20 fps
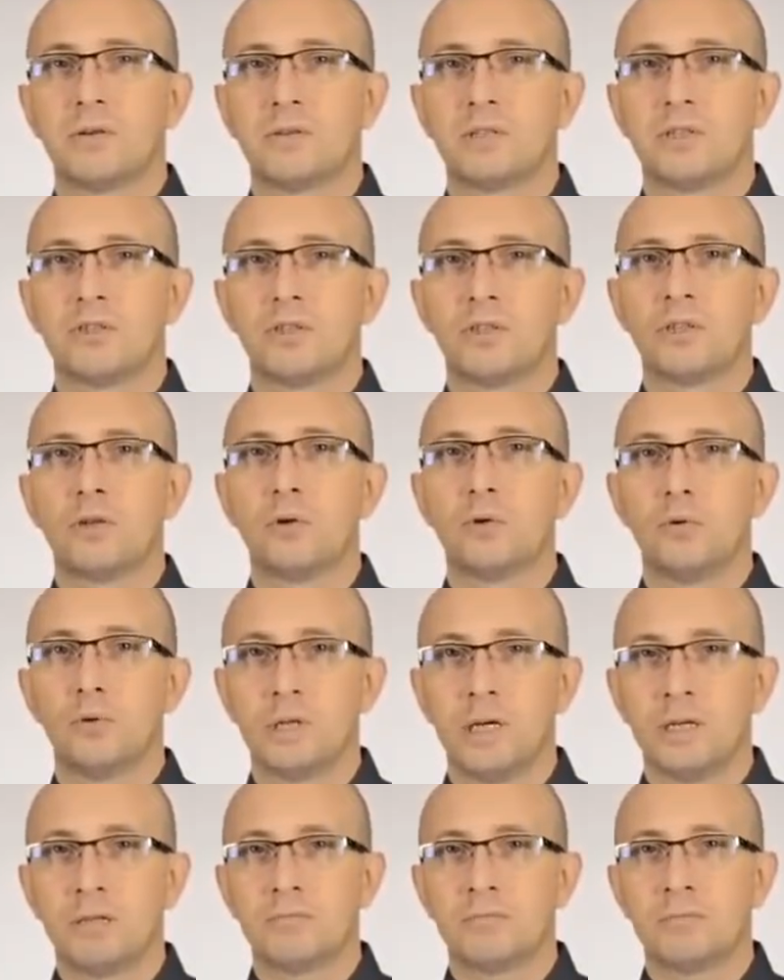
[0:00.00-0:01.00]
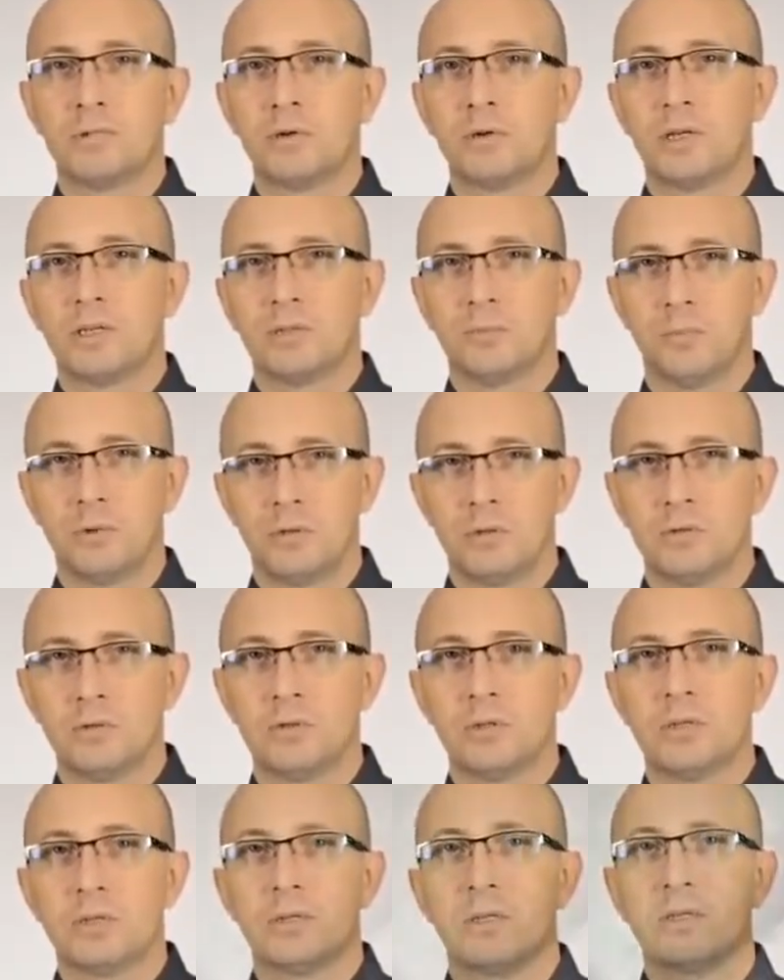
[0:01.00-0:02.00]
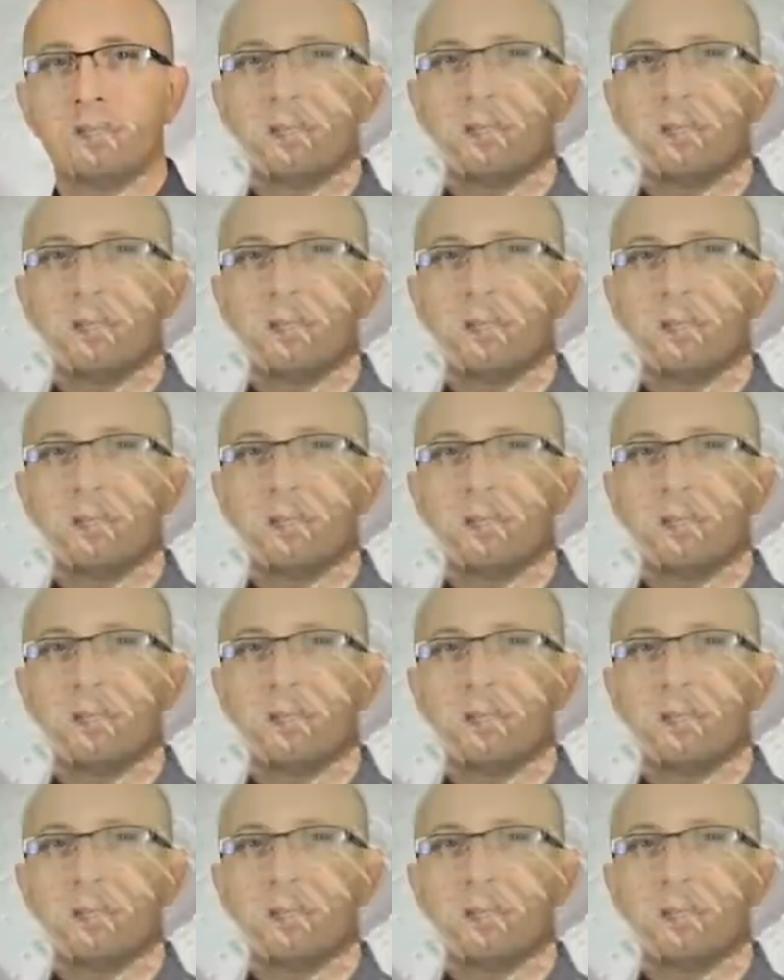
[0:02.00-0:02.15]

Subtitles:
Luna and Pro designations in their